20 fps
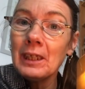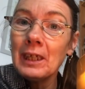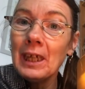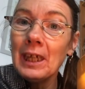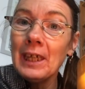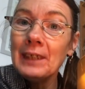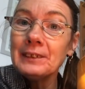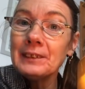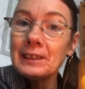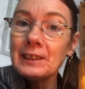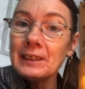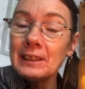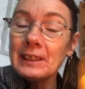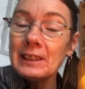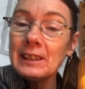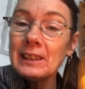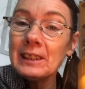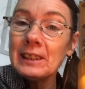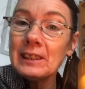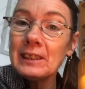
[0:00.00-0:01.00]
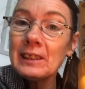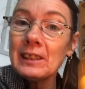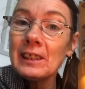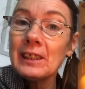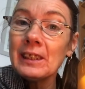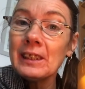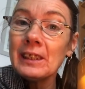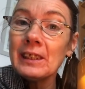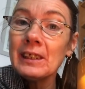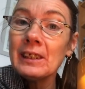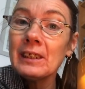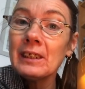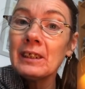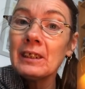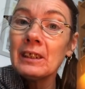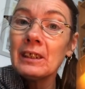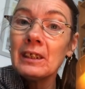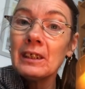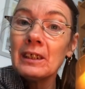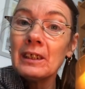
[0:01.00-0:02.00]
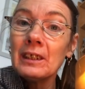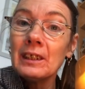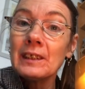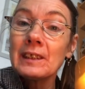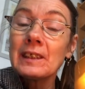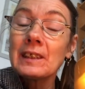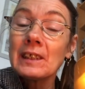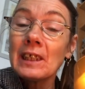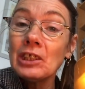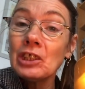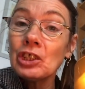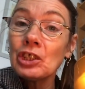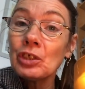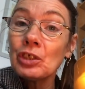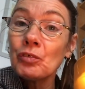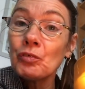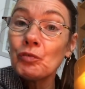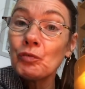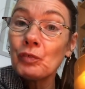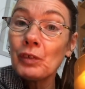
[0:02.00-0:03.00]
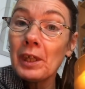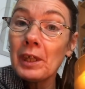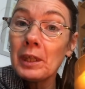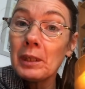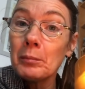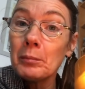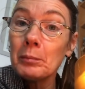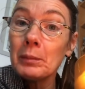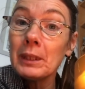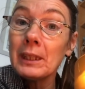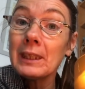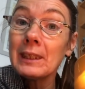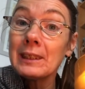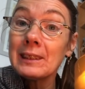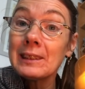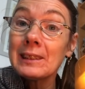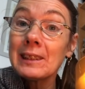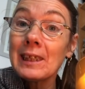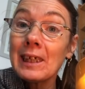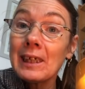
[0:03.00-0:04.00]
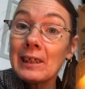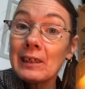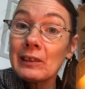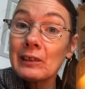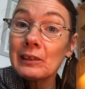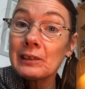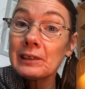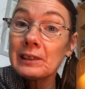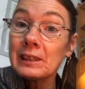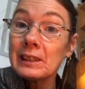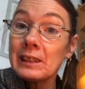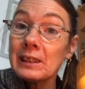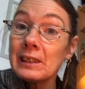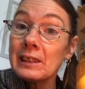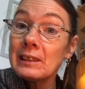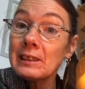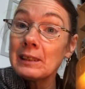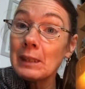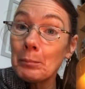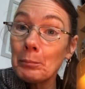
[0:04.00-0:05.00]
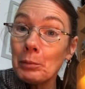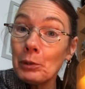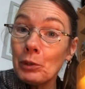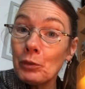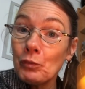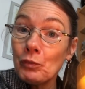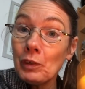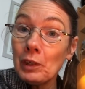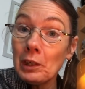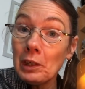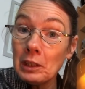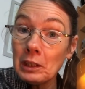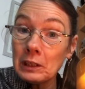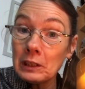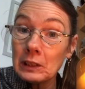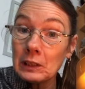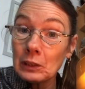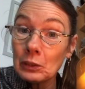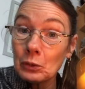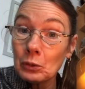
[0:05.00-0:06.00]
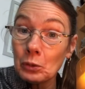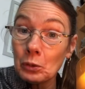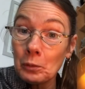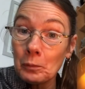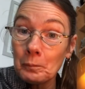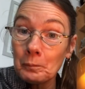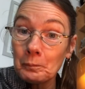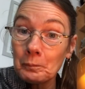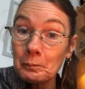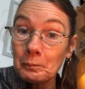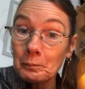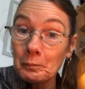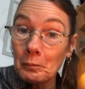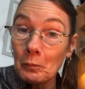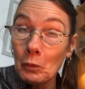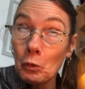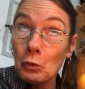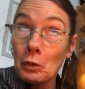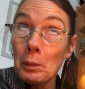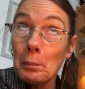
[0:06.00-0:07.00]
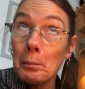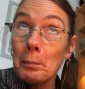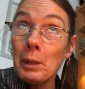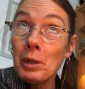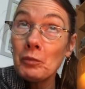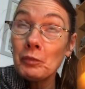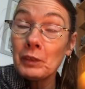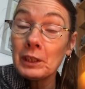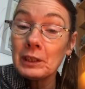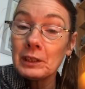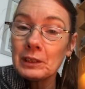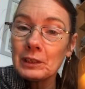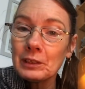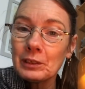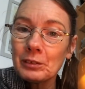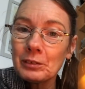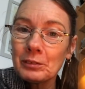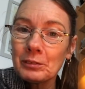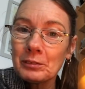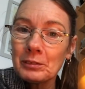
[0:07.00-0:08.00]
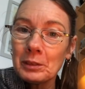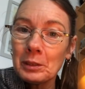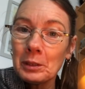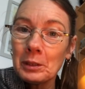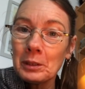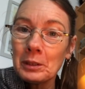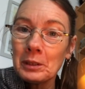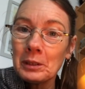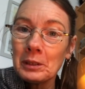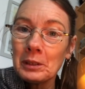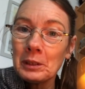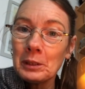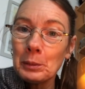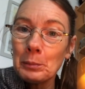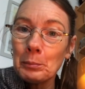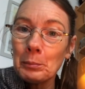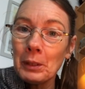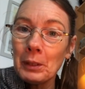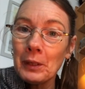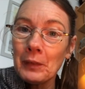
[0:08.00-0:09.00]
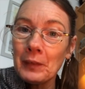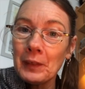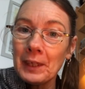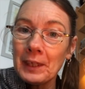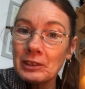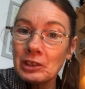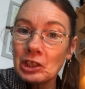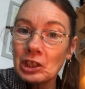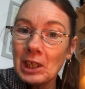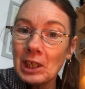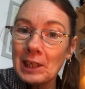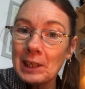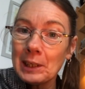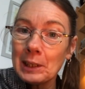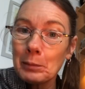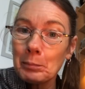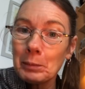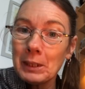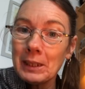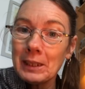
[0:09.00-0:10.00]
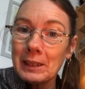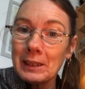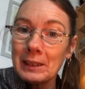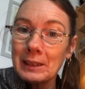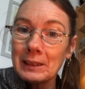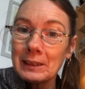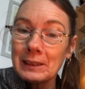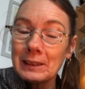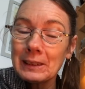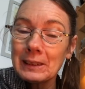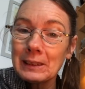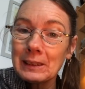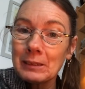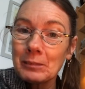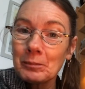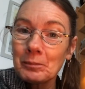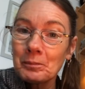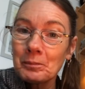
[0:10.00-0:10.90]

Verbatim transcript: And indeed, the Ascension flame is held in the Temple of Luxor, or above it, by the angelic beings.